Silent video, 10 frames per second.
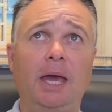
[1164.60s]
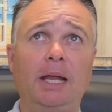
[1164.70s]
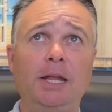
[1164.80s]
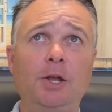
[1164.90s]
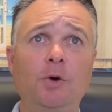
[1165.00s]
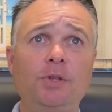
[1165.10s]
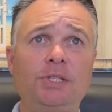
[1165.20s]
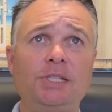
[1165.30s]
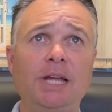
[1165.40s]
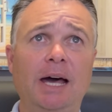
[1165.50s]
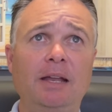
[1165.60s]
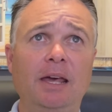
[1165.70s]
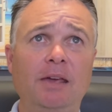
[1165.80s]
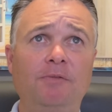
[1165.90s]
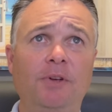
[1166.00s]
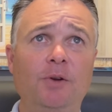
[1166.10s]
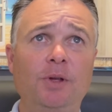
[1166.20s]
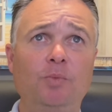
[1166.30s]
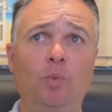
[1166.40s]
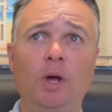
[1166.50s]
And I know this is not a
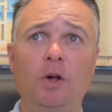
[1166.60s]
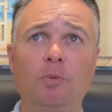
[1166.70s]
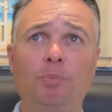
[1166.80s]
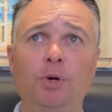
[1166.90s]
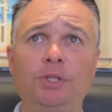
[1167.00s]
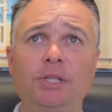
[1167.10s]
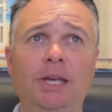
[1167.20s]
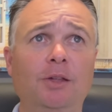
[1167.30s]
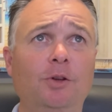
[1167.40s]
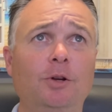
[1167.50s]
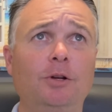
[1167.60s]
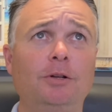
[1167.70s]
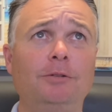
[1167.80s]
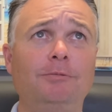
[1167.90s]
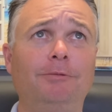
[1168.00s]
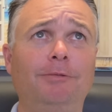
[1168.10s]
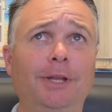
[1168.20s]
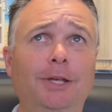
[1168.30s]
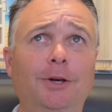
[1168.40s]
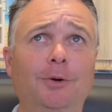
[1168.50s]
very well put together
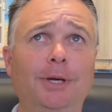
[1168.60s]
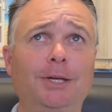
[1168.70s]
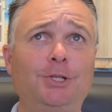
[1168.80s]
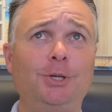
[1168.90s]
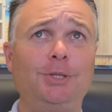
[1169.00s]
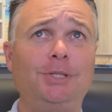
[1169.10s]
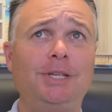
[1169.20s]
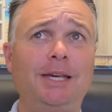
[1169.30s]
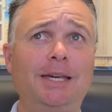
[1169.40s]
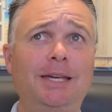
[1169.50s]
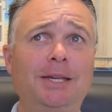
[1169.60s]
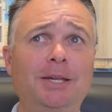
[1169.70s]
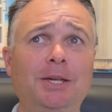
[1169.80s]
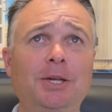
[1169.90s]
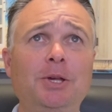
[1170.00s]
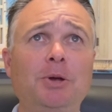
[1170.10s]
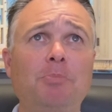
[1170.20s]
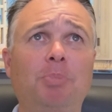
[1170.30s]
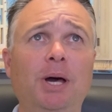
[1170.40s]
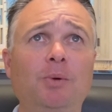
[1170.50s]
video, I guess you could say.
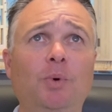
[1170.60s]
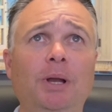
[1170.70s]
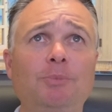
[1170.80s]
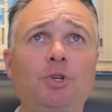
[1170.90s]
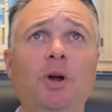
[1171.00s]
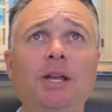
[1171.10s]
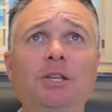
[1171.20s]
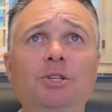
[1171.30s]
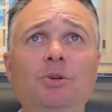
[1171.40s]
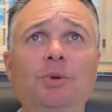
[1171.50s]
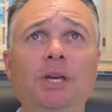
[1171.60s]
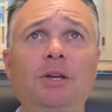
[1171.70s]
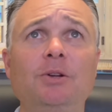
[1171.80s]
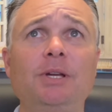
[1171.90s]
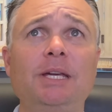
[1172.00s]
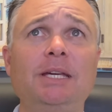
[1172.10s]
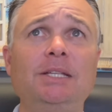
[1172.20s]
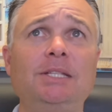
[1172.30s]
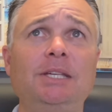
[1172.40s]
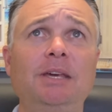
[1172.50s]
But what I'm trying to do here
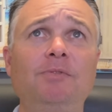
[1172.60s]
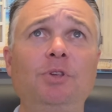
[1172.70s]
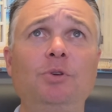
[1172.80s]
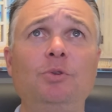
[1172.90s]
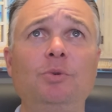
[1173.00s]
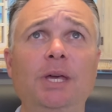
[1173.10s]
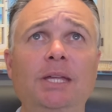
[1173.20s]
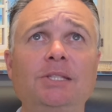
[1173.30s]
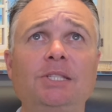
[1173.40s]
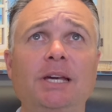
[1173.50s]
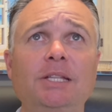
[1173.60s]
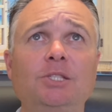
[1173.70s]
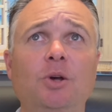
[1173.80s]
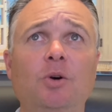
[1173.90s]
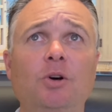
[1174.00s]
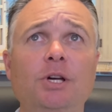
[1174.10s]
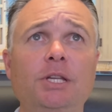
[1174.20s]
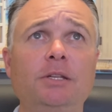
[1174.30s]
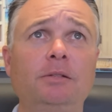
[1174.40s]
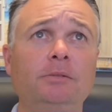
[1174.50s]
is give you insights
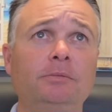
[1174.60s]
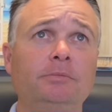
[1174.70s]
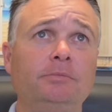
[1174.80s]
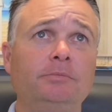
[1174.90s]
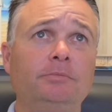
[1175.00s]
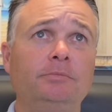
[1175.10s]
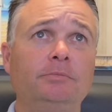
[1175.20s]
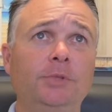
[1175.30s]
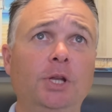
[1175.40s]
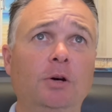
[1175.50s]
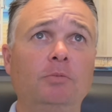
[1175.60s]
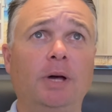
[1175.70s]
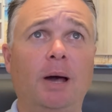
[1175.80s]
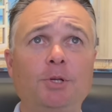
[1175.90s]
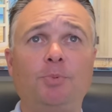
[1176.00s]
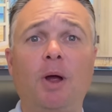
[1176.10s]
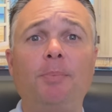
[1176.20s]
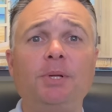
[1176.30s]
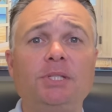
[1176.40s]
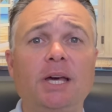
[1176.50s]
on, you know, much
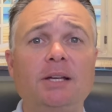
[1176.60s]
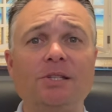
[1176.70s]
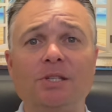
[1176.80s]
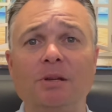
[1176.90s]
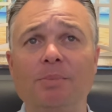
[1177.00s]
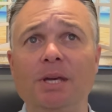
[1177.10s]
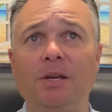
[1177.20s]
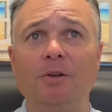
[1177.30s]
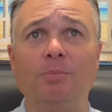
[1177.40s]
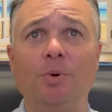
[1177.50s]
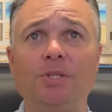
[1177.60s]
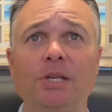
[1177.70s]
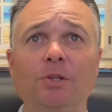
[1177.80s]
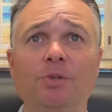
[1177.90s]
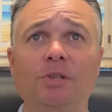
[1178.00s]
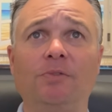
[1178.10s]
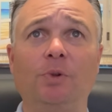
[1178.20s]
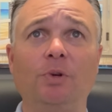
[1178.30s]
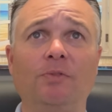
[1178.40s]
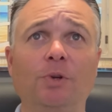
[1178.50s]
property tax is going to be here in Port St. Lucie,
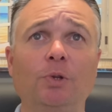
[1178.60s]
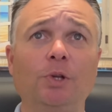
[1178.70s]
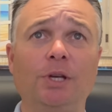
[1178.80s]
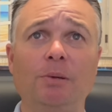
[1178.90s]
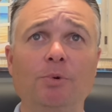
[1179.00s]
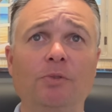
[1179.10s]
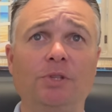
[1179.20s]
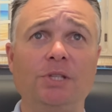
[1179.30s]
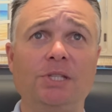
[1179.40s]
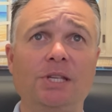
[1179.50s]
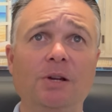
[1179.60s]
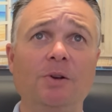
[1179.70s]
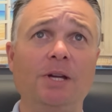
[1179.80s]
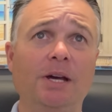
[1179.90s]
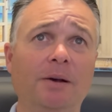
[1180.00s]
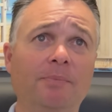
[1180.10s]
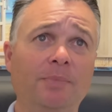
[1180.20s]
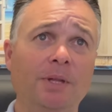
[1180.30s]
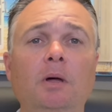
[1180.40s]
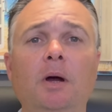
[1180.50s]
Florida if you're looking to move to this area.
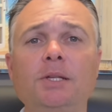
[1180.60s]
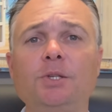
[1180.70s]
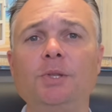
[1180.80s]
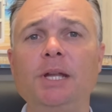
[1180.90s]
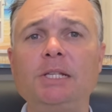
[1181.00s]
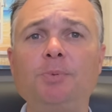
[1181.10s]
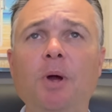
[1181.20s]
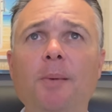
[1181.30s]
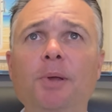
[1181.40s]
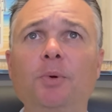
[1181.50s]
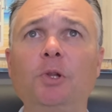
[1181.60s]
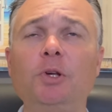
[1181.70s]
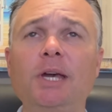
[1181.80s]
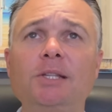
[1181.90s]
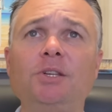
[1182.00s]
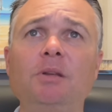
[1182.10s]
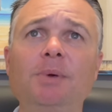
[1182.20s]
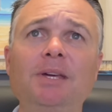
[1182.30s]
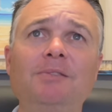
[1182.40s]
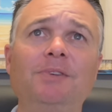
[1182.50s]
All right, so the next property we're going to look at is going to
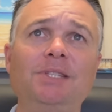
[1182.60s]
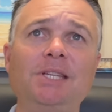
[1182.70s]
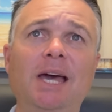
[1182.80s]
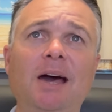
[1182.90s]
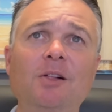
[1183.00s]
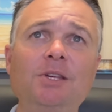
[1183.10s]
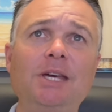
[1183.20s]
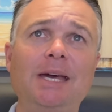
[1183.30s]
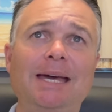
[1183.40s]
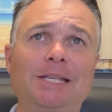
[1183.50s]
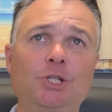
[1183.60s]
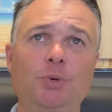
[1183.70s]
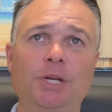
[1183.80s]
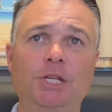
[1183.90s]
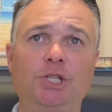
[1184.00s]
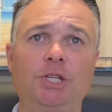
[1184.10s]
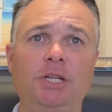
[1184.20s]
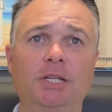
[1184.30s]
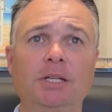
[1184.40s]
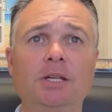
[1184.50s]
be in Vitalia at
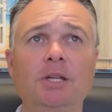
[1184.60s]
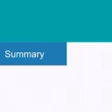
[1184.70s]
Tradition.